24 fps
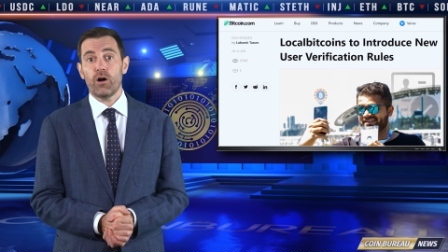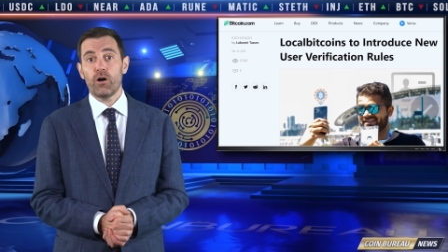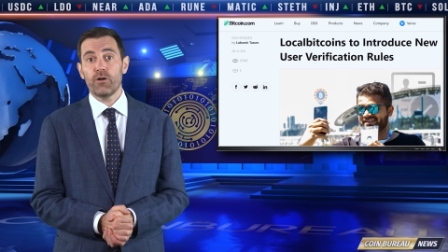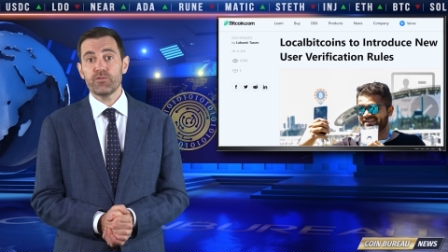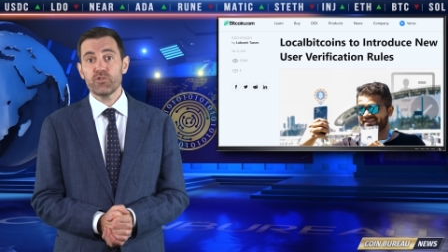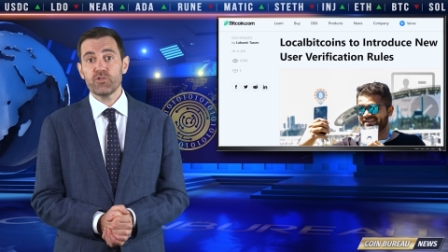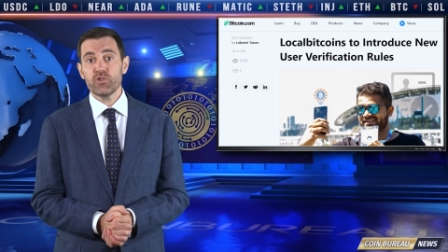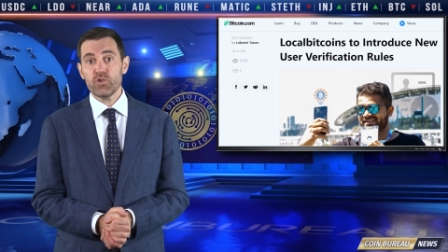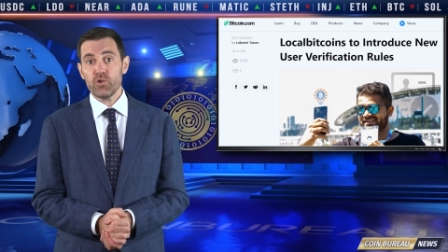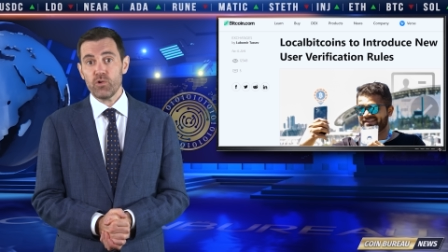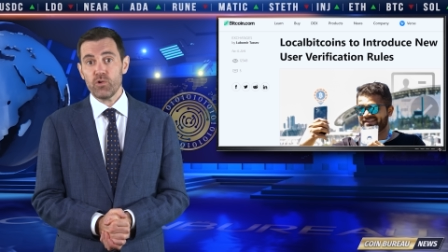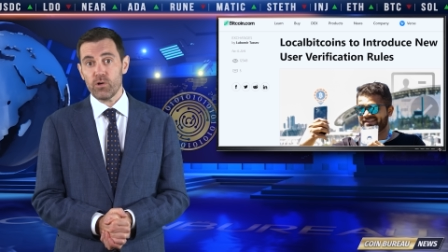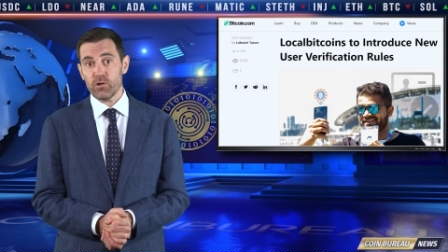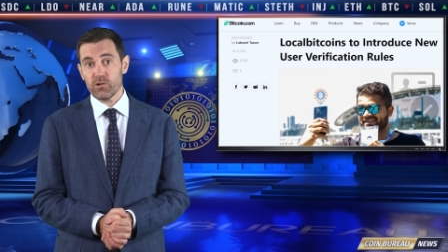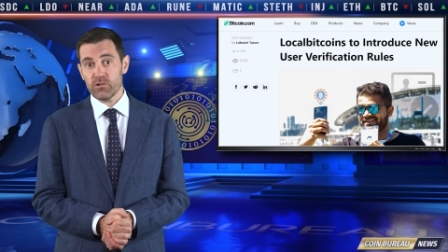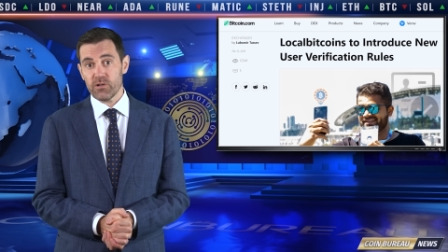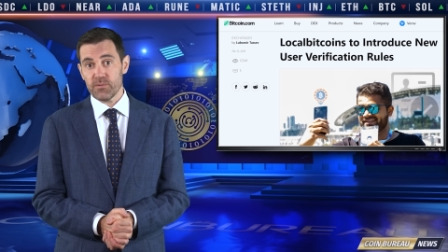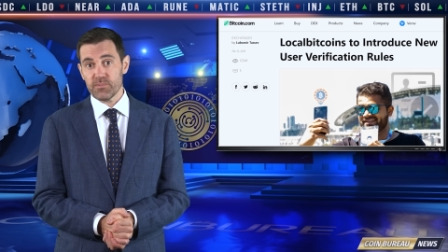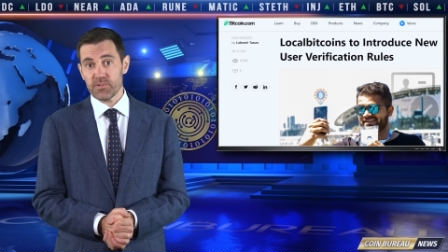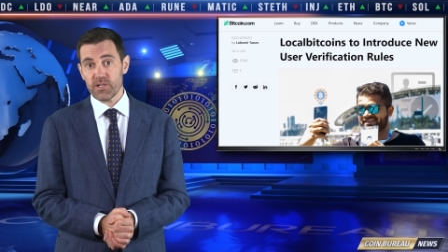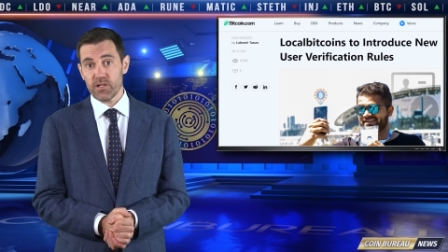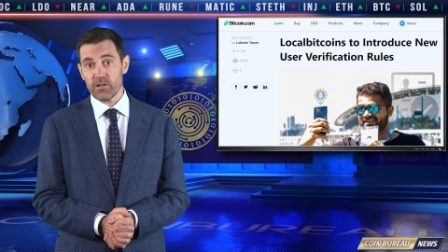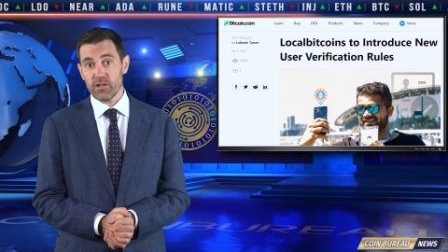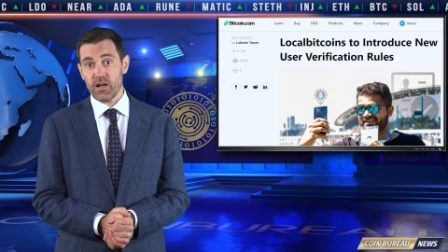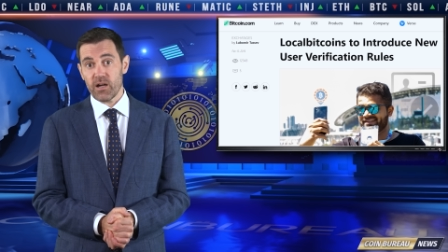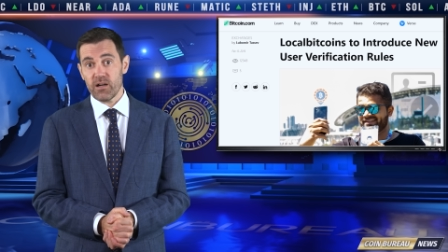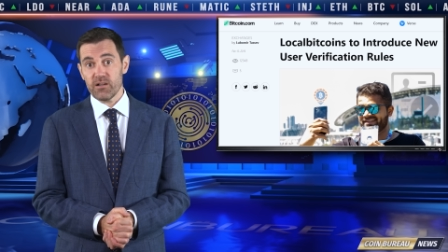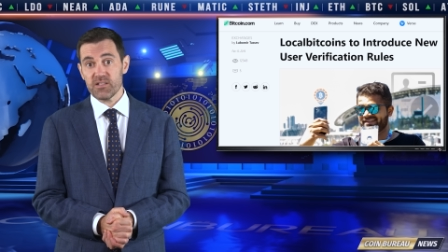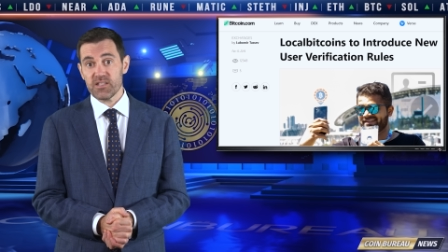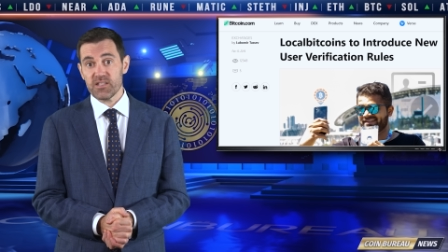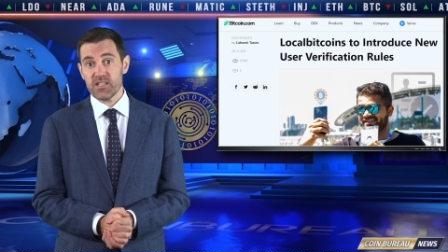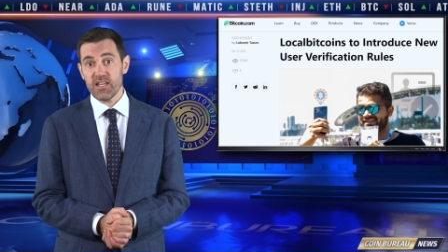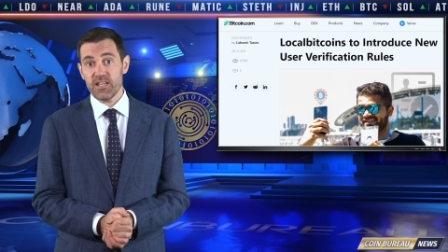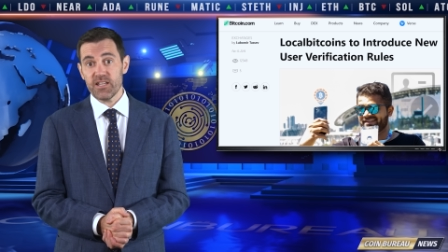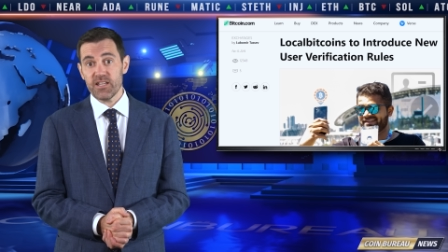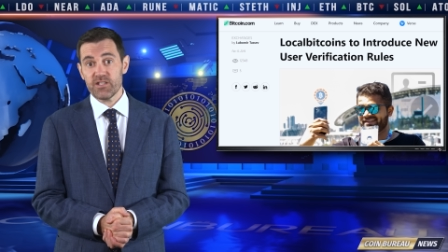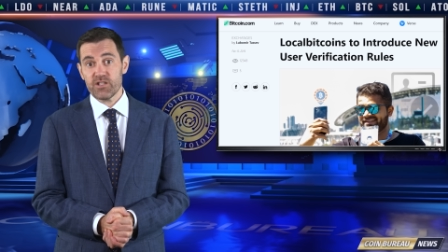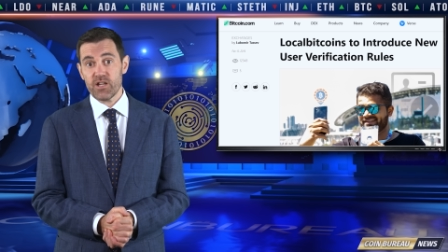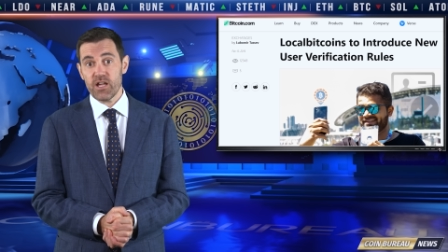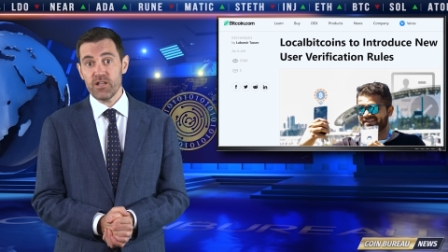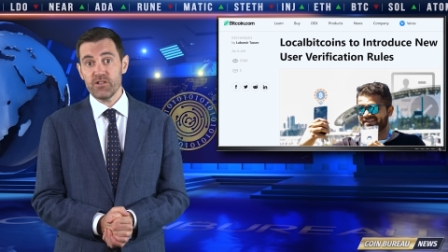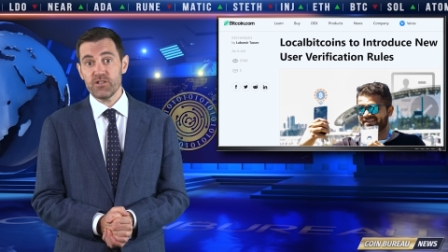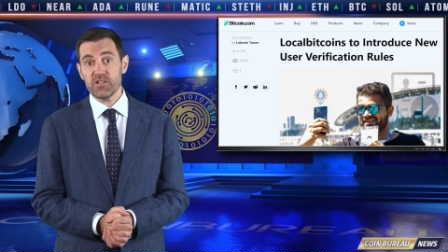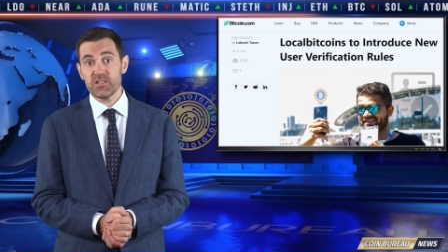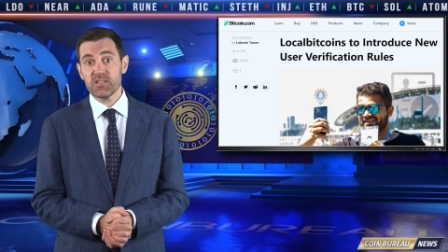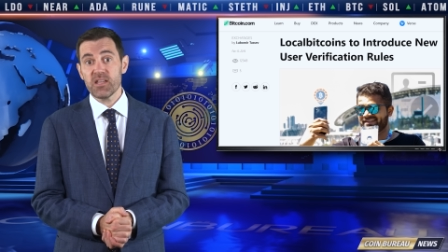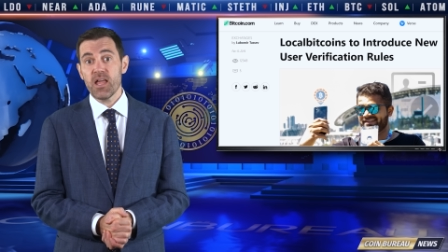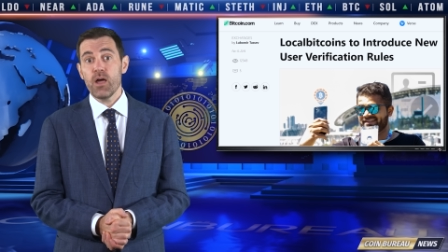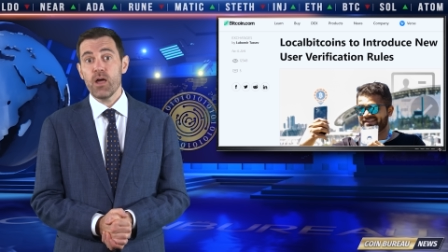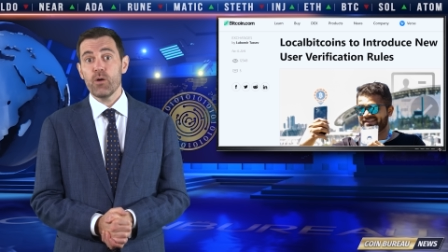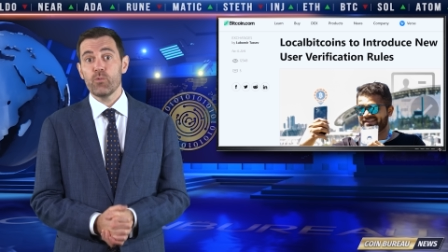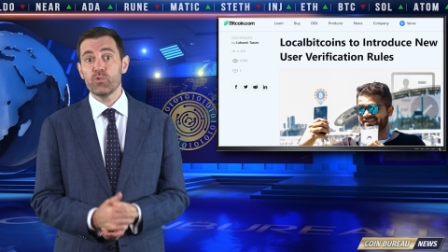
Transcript: offshore cryptocurrency exchanges